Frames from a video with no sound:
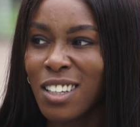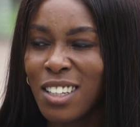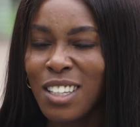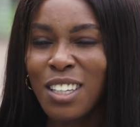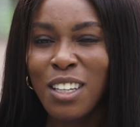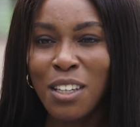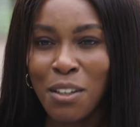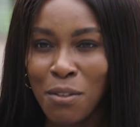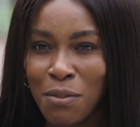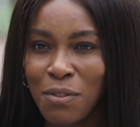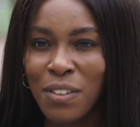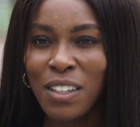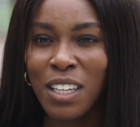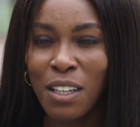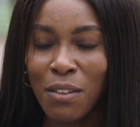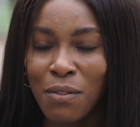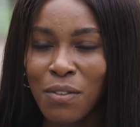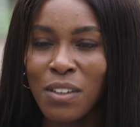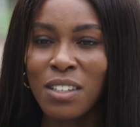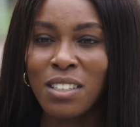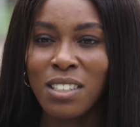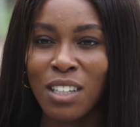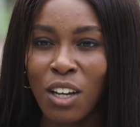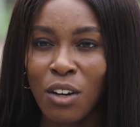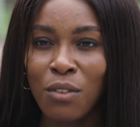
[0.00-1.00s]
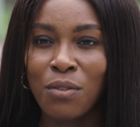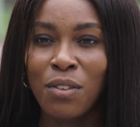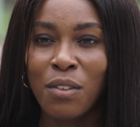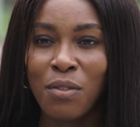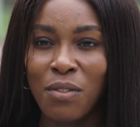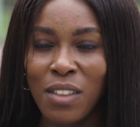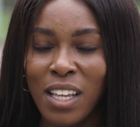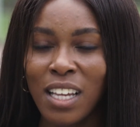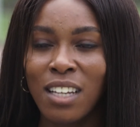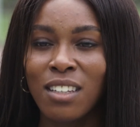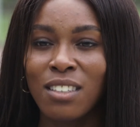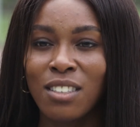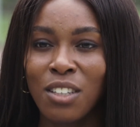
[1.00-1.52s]
You can forgive yourself if
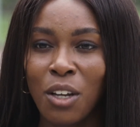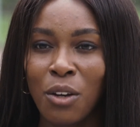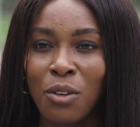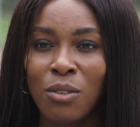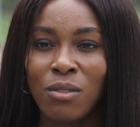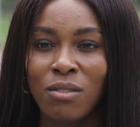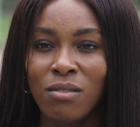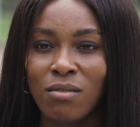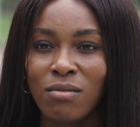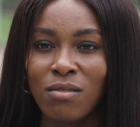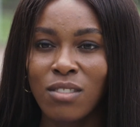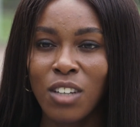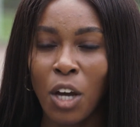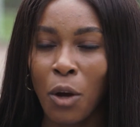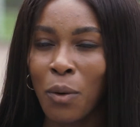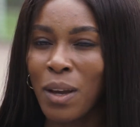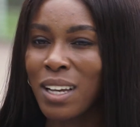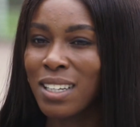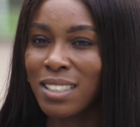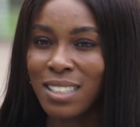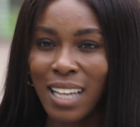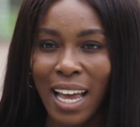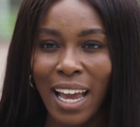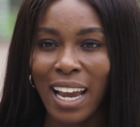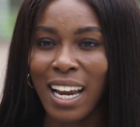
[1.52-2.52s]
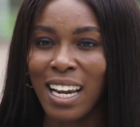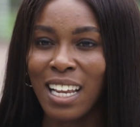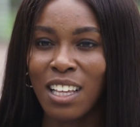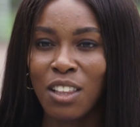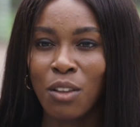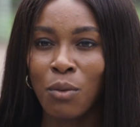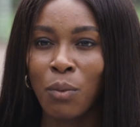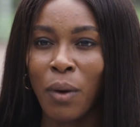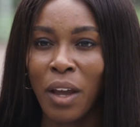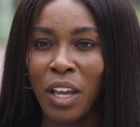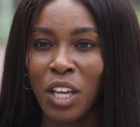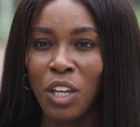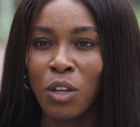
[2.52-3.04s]
things don't go exactly the
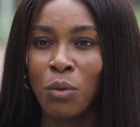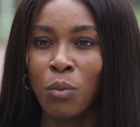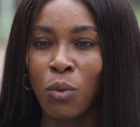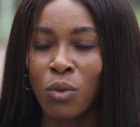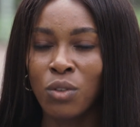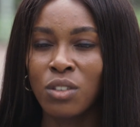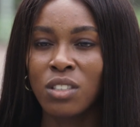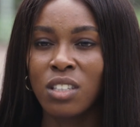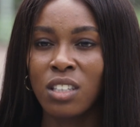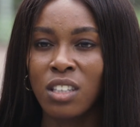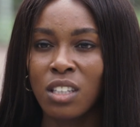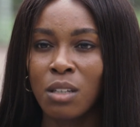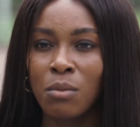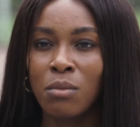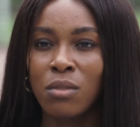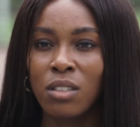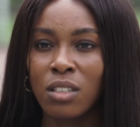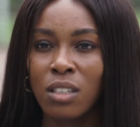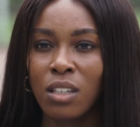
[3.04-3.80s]
way you wanted them to